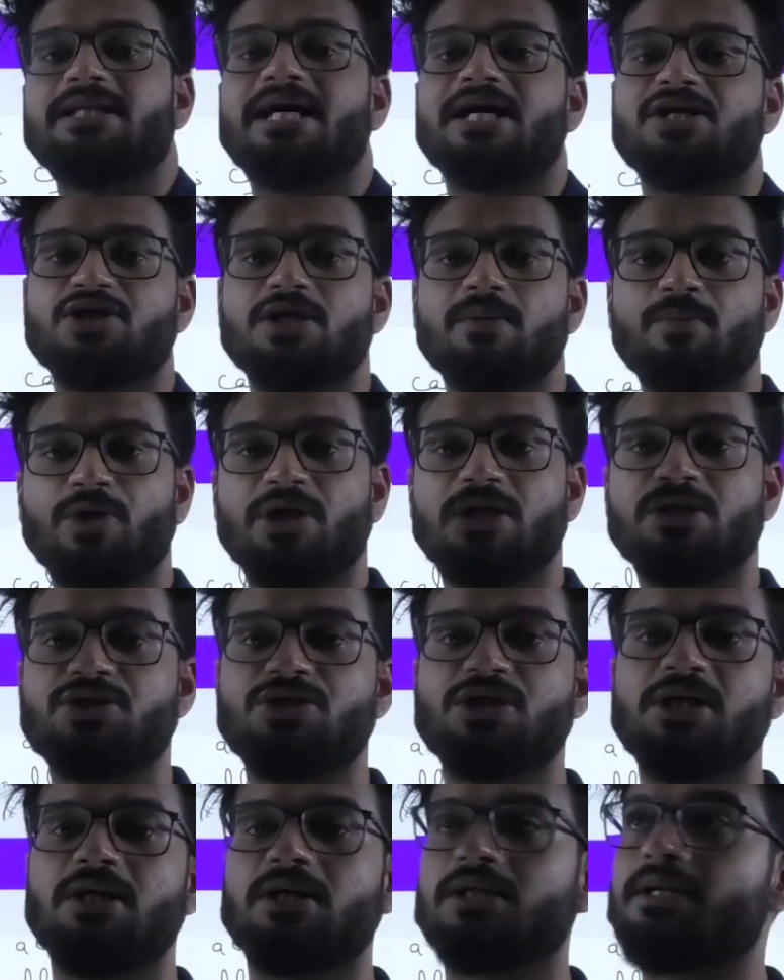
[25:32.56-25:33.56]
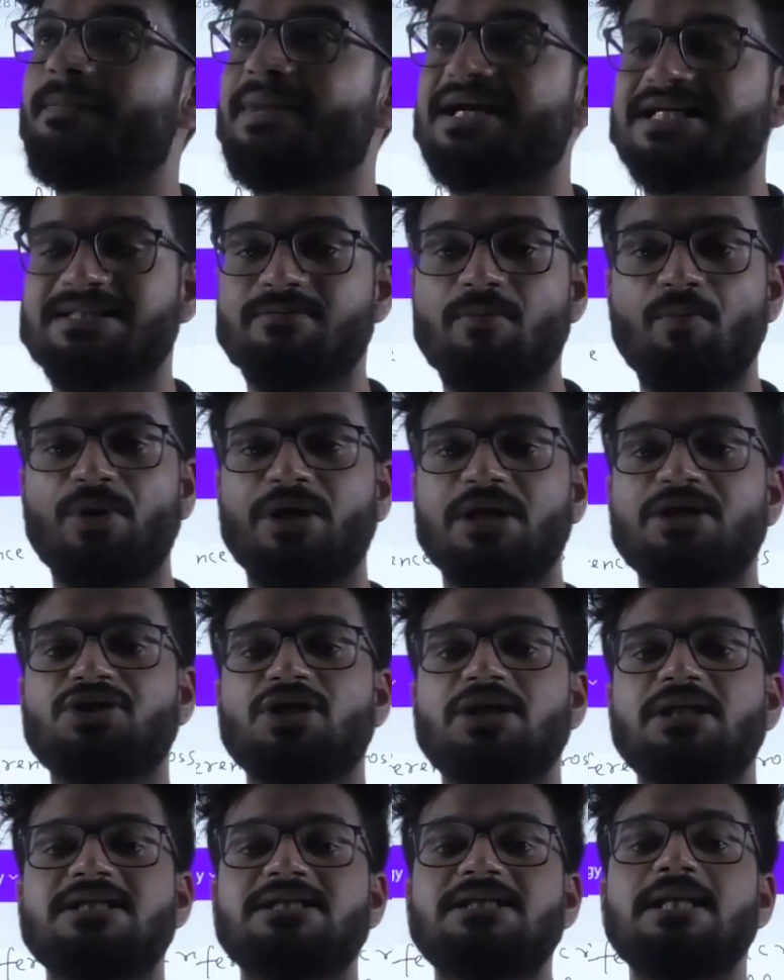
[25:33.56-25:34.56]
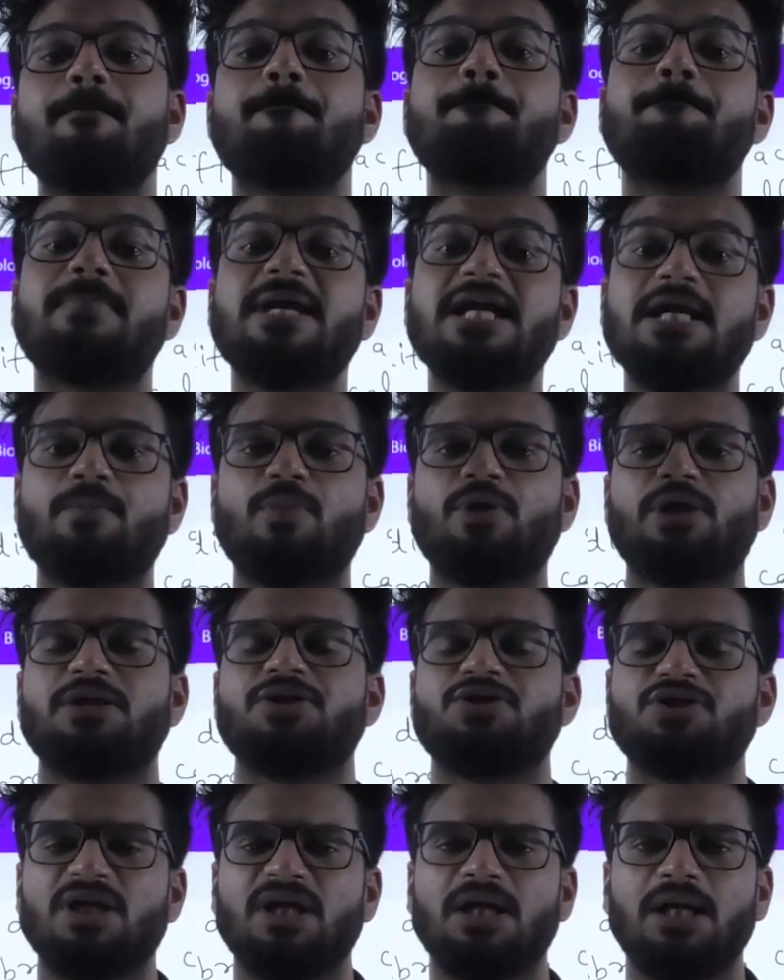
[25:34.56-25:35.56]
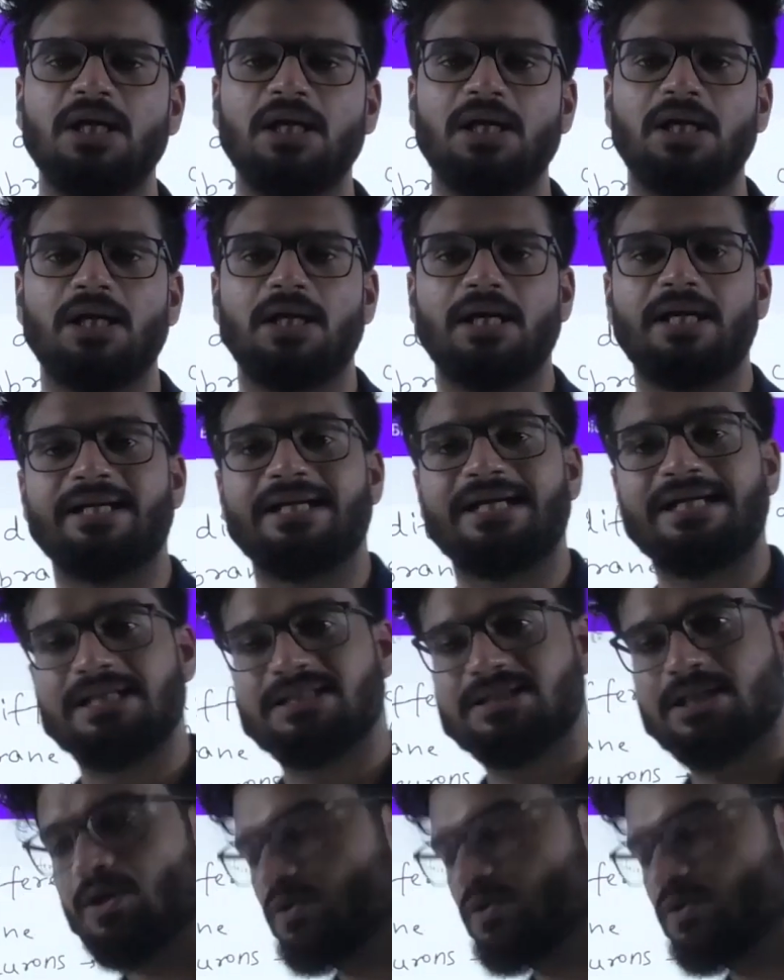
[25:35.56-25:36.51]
The action potential, the maximum potential is the peak potential, and it is